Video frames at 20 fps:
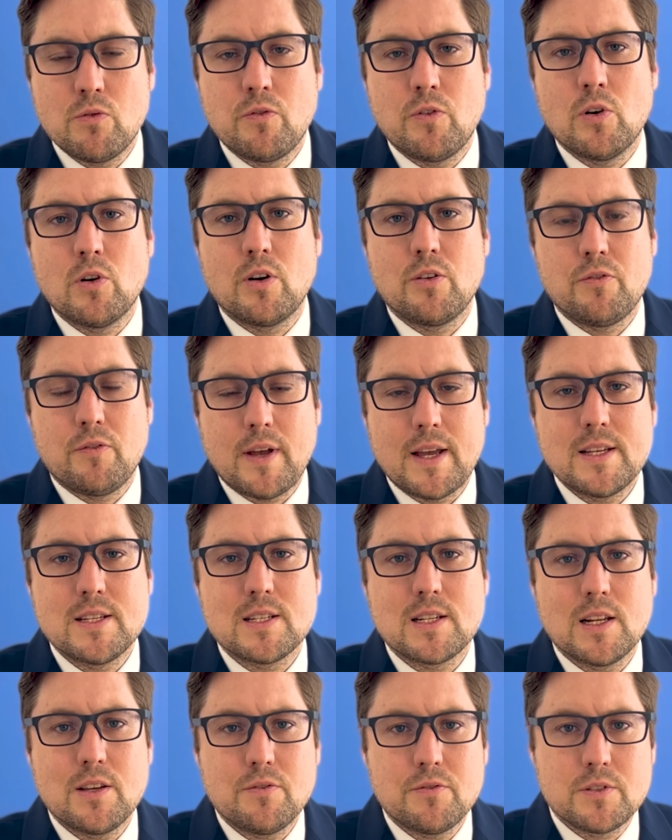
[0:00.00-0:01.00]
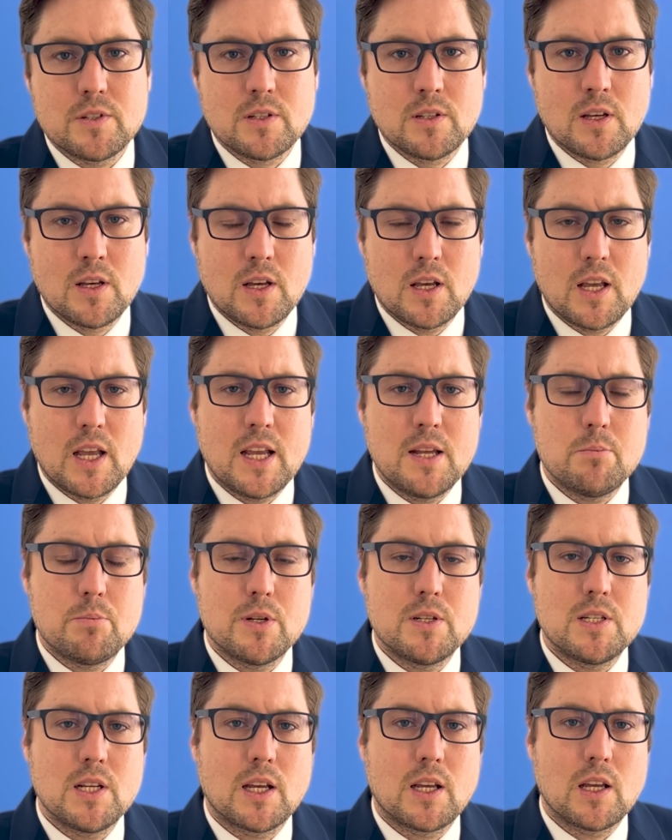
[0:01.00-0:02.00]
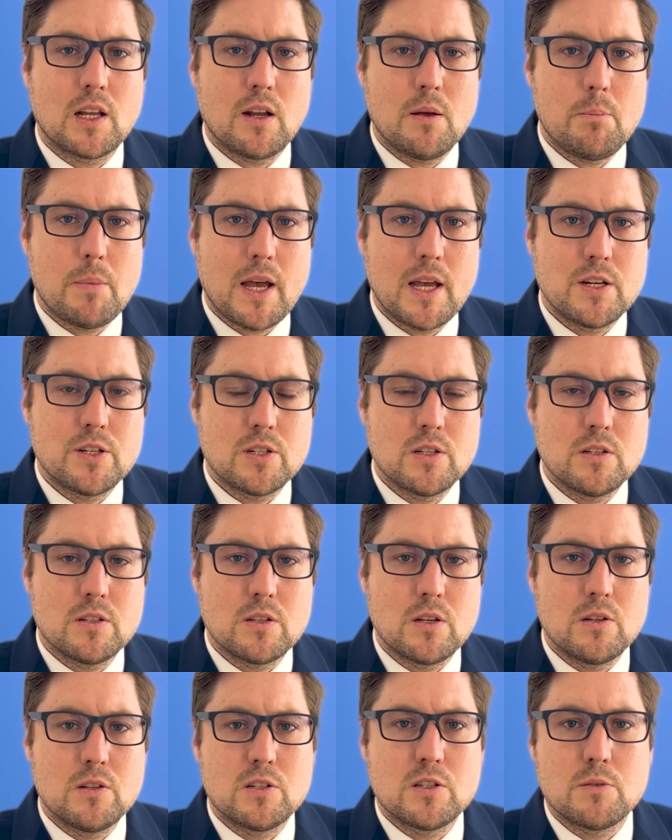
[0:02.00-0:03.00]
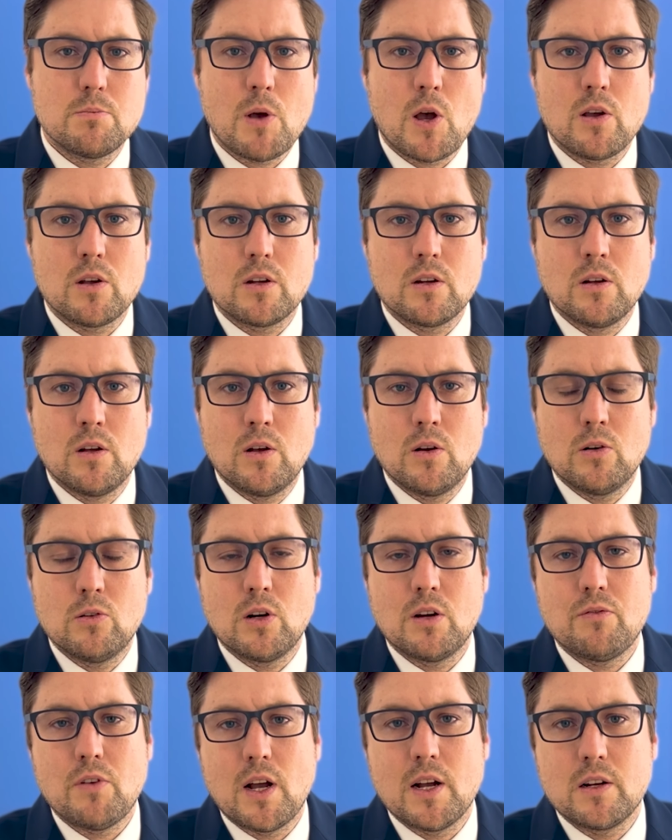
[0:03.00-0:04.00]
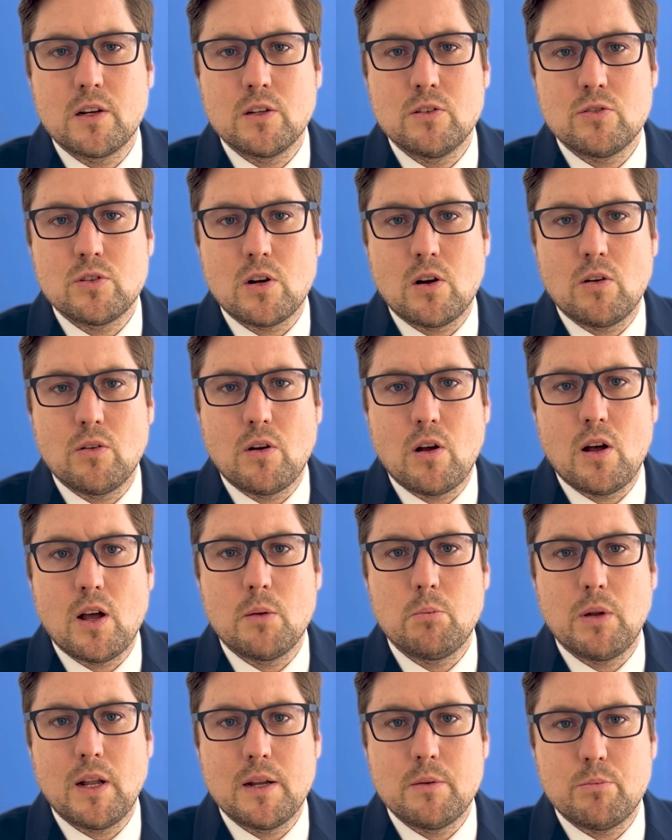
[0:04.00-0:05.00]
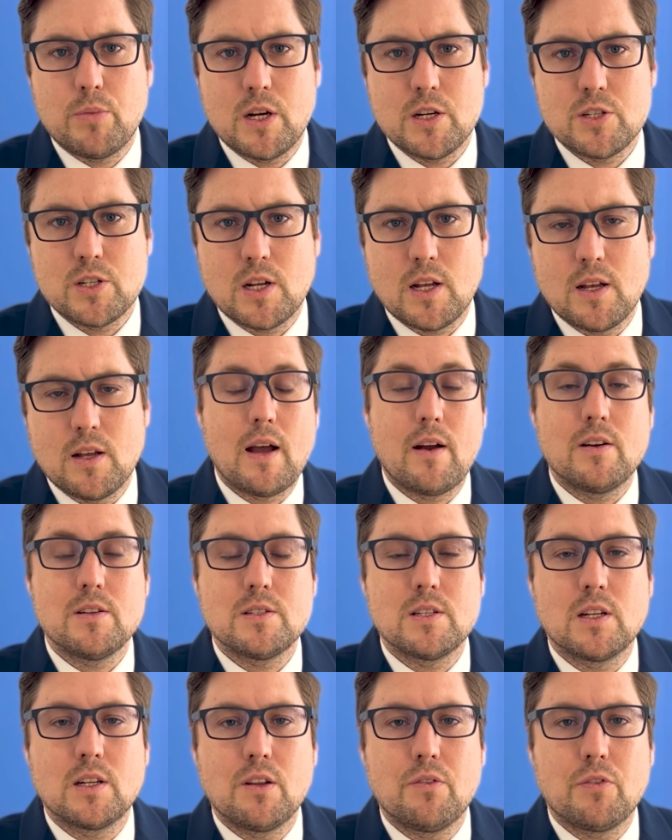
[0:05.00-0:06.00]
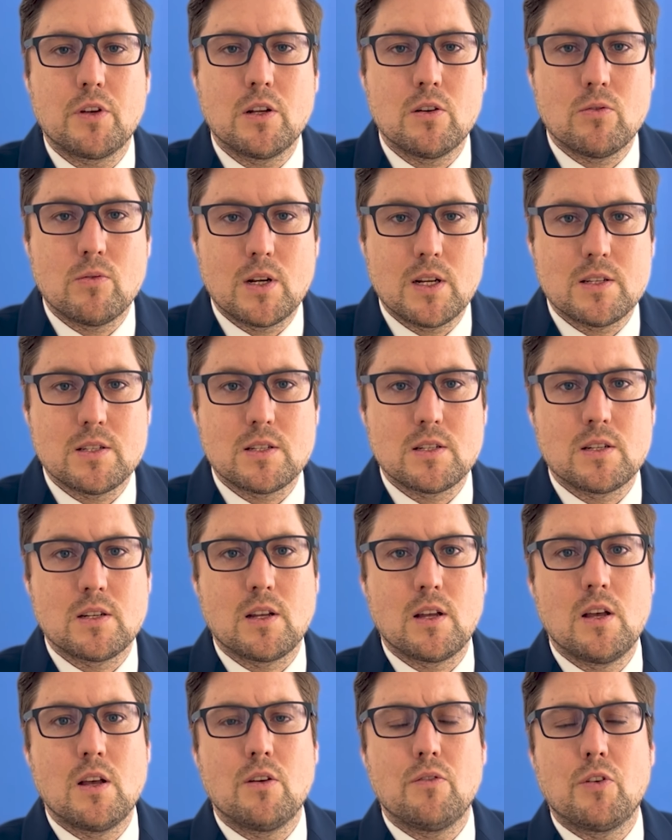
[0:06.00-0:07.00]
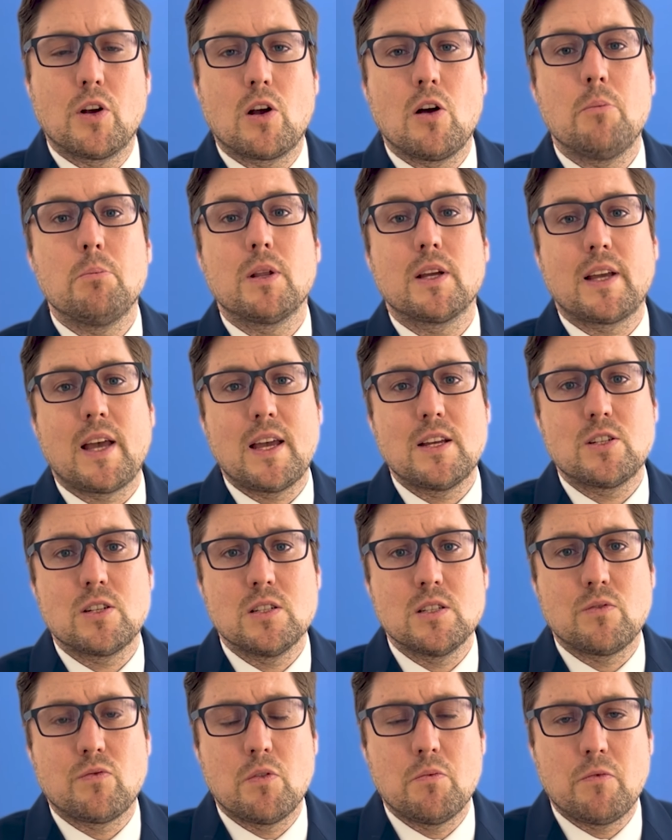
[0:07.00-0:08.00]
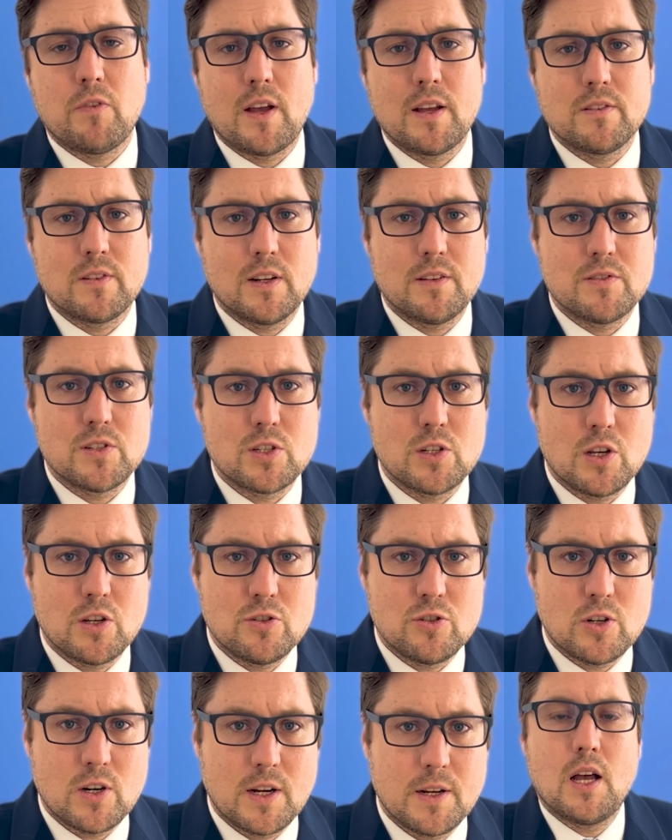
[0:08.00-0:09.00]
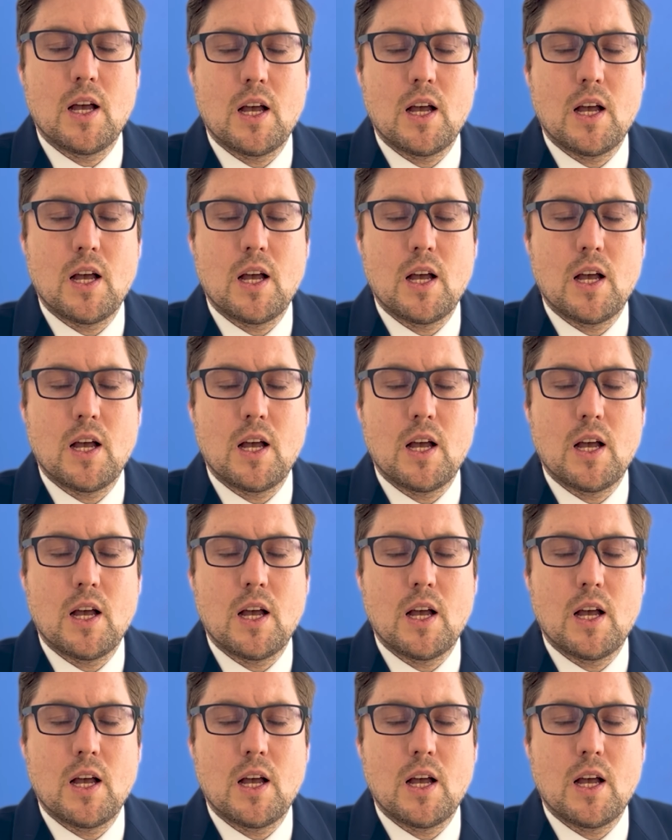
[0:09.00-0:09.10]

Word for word: for a facelift, in particular, patients who smoke or have uncontrolled high blood pressure are at significant risk for complications from facelift surgery.